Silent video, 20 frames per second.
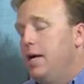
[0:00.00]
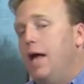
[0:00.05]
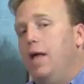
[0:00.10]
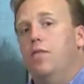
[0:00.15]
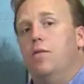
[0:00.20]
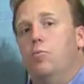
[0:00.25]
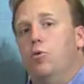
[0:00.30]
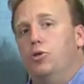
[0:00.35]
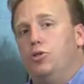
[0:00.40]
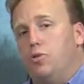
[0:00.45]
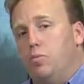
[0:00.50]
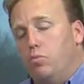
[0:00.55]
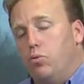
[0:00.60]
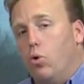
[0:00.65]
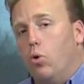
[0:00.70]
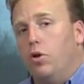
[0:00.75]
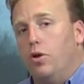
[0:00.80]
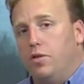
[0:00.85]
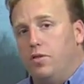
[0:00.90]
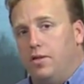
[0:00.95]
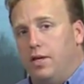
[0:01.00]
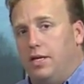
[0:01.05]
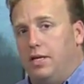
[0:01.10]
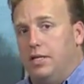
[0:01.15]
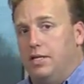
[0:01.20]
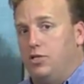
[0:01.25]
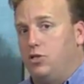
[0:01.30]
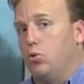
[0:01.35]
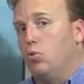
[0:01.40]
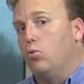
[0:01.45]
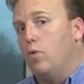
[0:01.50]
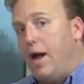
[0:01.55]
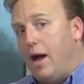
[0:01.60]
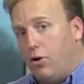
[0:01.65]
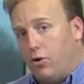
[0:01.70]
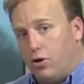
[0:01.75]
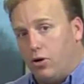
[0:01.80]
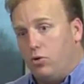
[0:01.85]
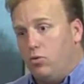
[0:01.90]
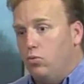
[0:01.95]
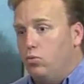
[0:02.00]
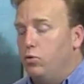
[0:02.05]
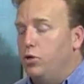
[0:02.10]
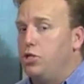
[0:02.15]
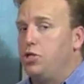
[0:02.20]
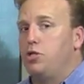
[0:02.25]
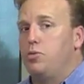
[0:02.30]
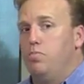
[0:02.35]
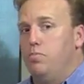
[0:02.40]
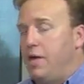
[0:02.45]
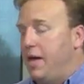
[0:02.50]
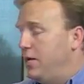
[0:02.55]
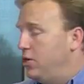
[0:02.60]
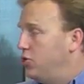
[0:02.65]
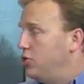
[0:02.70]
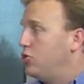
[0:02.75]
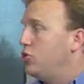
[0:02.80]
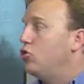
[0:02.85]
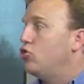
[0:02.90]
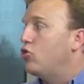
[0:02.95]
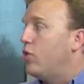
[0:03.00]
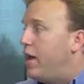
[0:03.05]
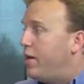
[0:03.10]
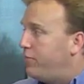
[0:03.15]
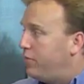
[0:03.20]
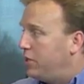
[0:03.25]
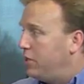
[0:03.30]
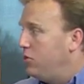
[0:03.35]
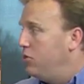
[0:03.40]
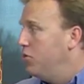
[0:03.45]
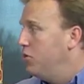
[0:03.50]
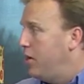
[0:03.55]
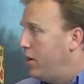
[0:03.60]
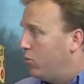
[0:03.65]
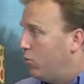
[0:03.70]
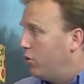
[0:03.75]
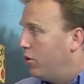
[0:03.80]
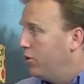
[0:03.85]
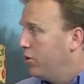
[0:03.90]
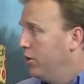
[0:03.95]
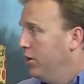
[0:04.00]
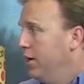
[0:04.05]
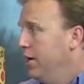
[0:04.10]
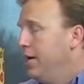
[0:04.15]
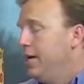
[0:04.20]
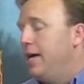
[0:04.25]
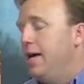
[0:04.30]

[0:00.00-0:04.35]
And the most important thing is a router, which manages the traffic in your network,